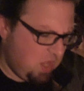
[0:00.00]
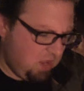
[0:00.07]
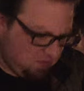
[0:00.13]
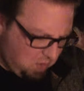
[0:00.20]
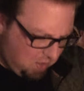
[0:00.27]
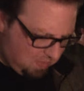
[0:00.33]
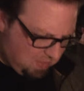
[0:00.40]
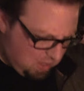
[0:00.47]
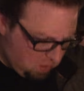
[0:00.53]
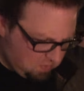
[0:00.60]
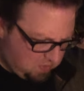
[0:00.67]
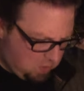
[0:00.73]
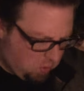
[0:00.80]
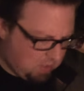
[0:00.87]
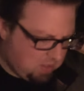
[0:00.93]
Is there anything
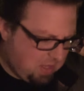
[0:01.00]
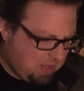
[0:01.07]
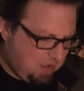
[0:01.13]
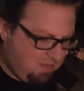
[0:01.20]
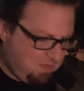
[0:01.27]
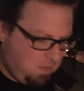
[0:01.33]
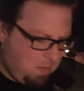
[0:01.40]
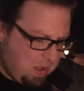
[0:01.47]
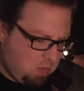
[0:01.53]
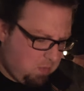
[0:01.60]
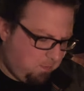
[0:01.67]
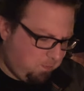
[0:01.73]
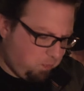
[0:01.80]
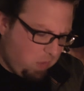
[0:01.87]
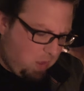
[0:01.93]
else you can think of about,
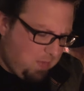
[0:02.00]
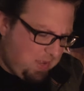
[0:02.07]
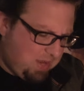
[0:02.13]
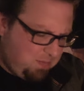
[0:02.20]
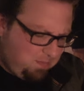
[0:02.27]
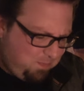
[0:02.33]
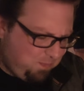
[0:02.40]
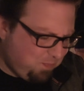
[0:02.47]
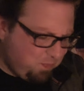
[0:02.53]
I mean,